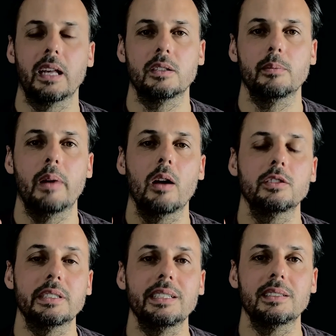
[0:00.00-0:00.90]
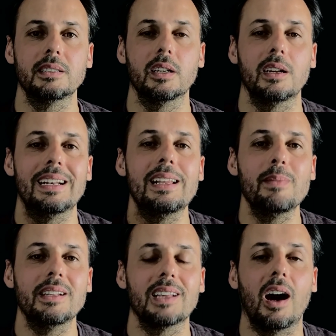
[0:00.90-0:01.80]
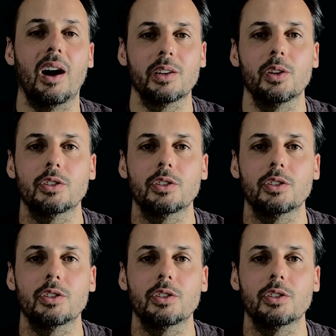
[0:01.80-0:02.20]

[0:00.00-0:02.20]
The boundaries, the limits are not